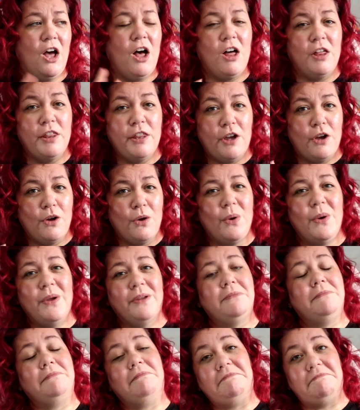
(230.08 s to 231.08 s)
Although
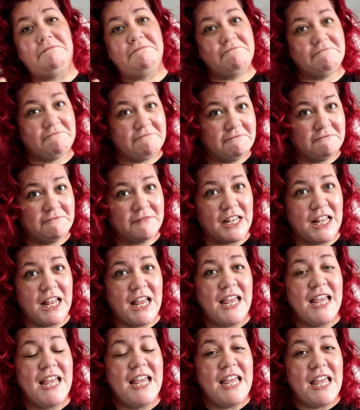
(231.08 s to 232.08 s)

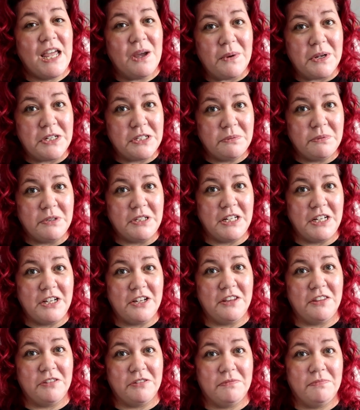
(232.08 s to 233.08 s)
it was a really
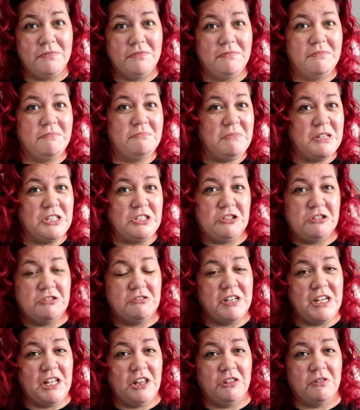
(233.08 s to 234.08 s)
good
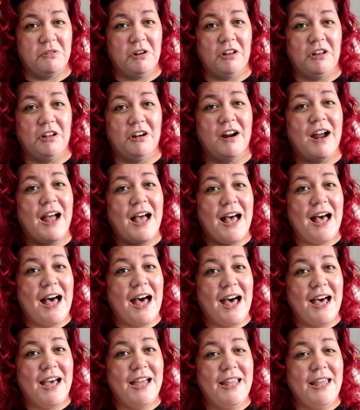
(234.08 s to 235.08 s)
mystery thriller.
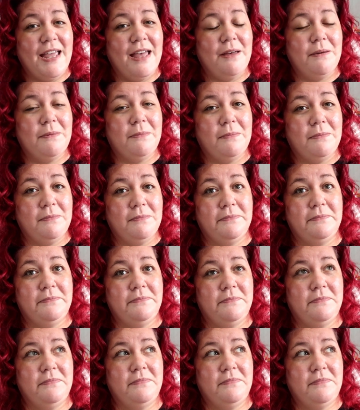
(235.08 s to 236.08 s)
I am
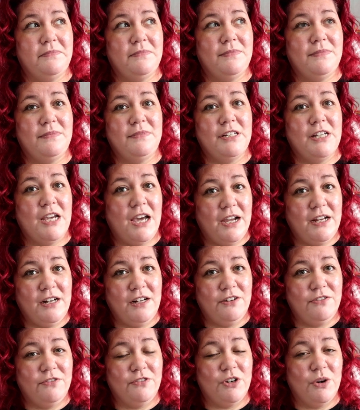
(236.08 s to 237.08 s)
kind
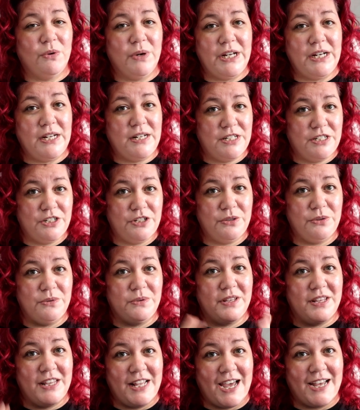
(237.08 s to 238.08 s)
of going
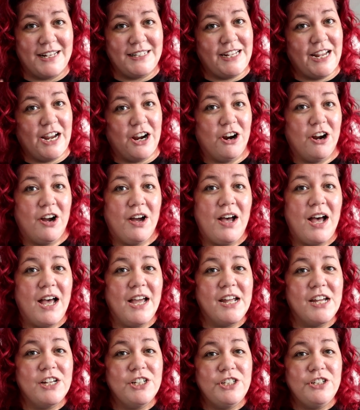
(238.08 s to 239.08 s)
into that era,
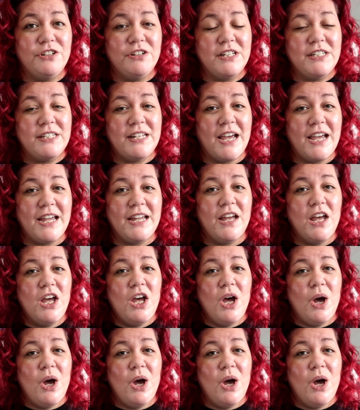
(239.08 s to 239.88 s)
I guess you could say.